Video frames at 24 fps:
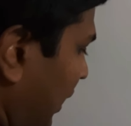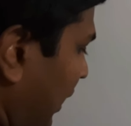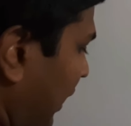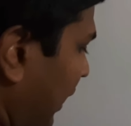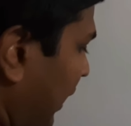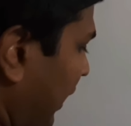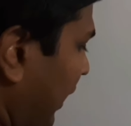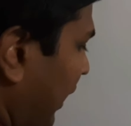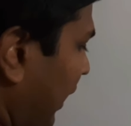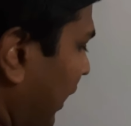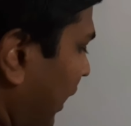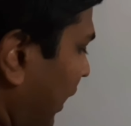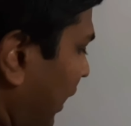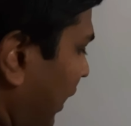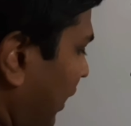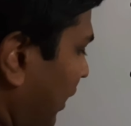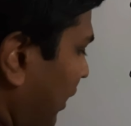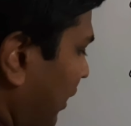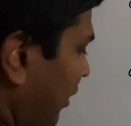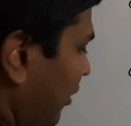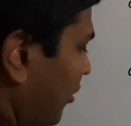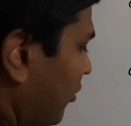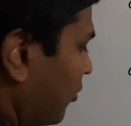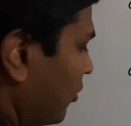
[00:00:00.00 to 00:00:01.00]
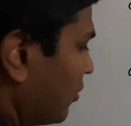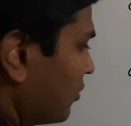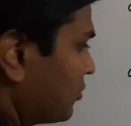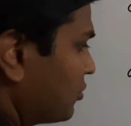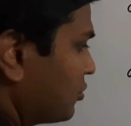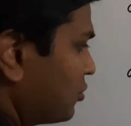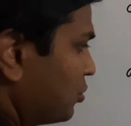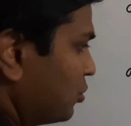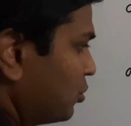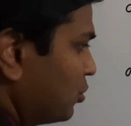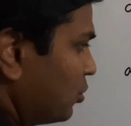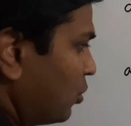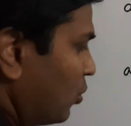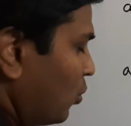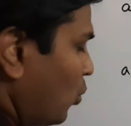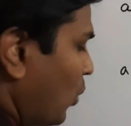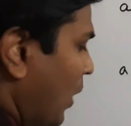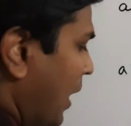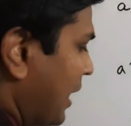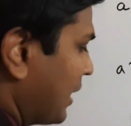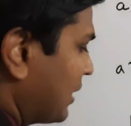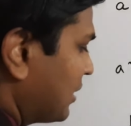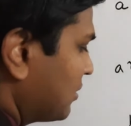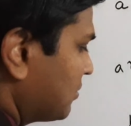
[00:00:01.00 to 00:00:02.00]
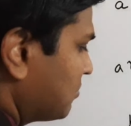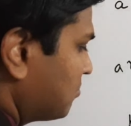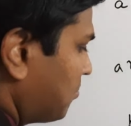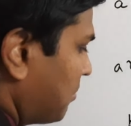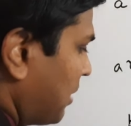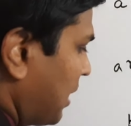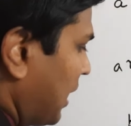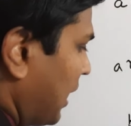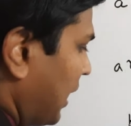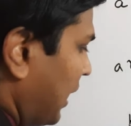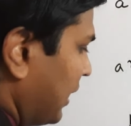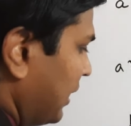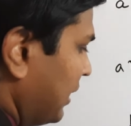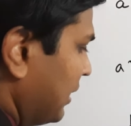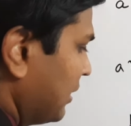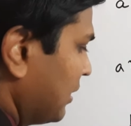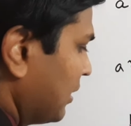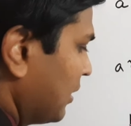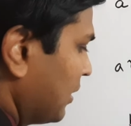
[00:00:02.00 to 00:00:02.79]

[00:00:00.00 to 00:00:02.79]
A equals to 1 by